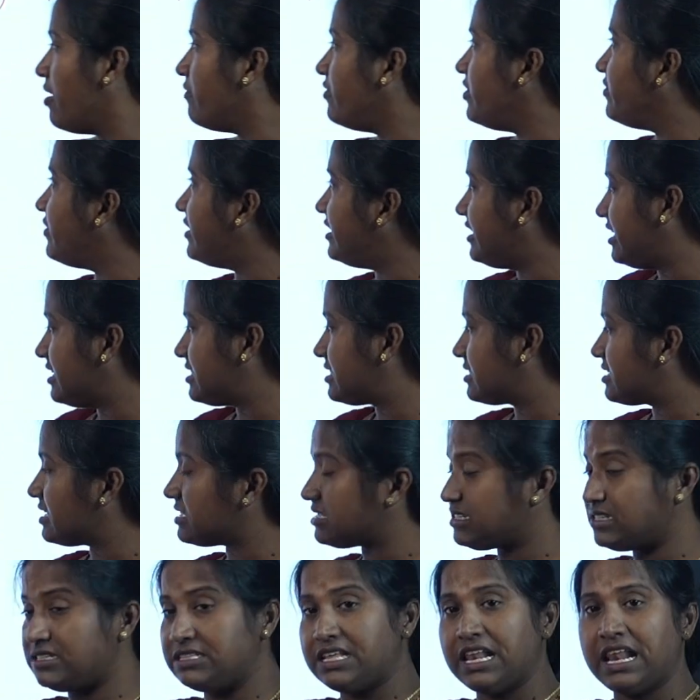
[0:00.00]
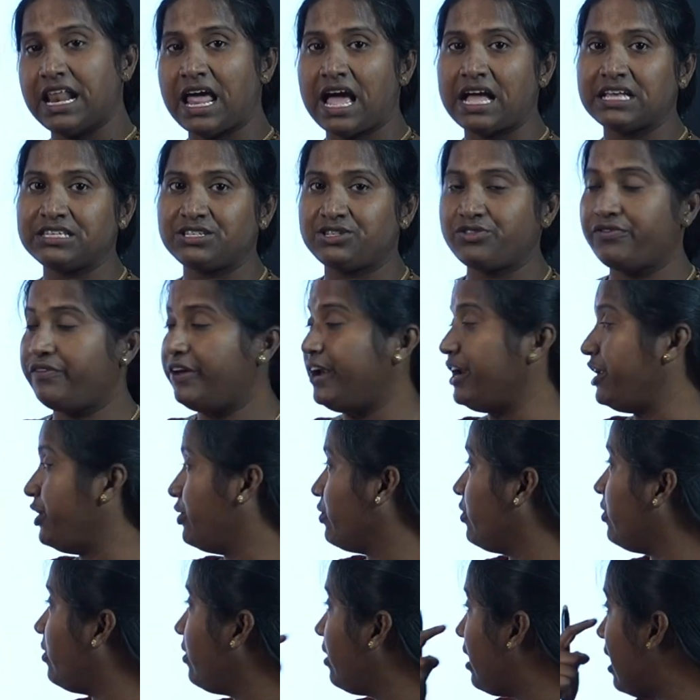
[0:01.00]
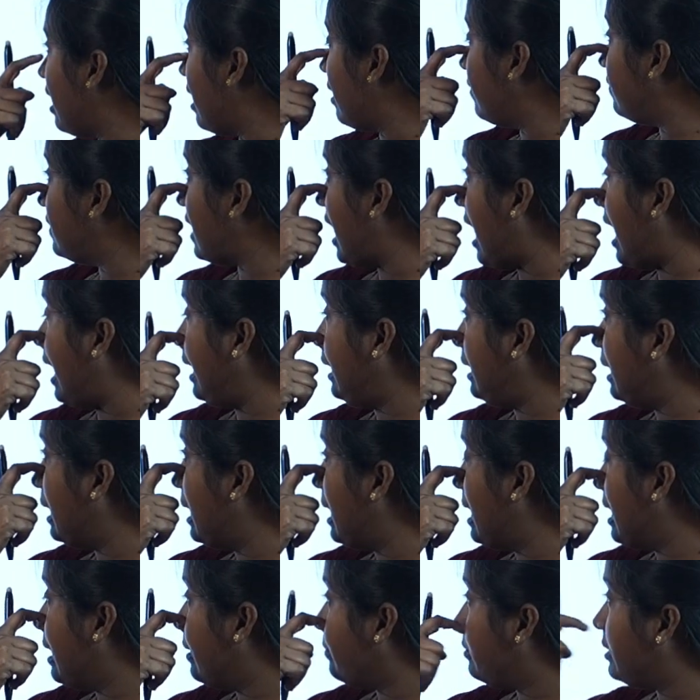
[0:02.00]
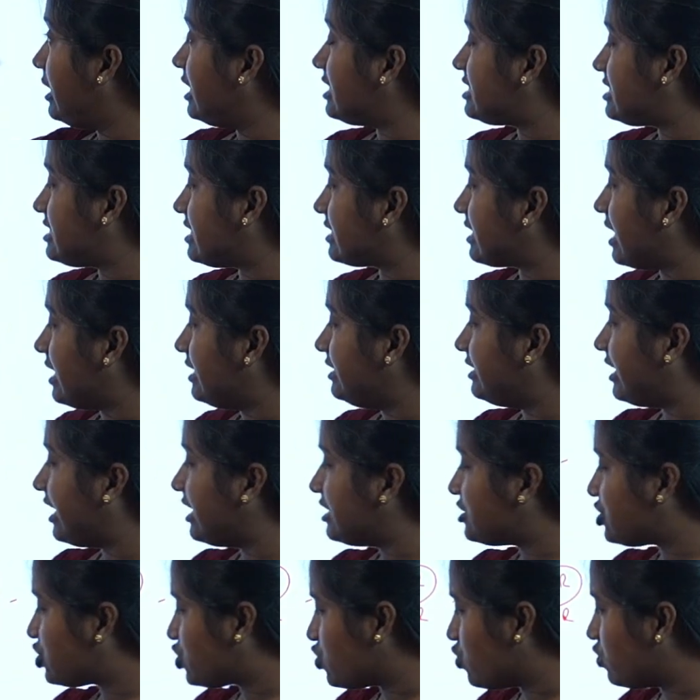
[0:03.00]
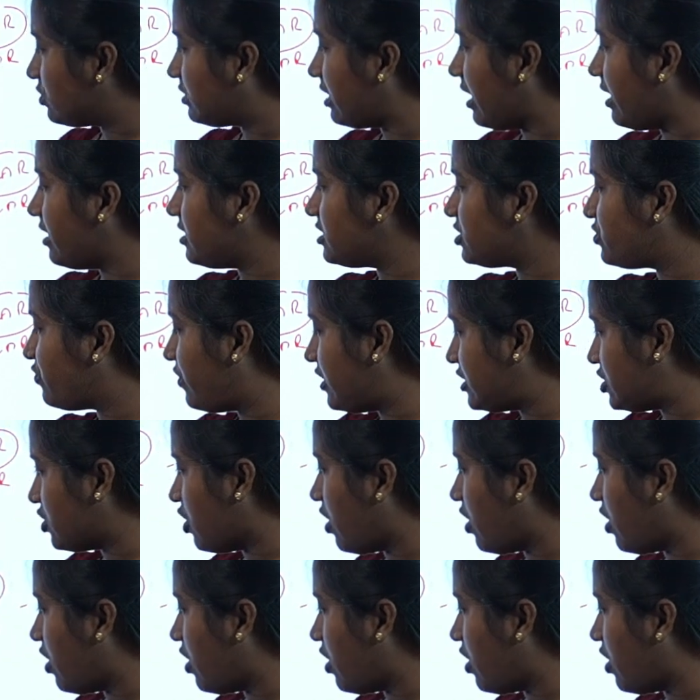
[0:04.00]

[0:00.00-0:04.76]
We were discussed in the last video that list contains two things which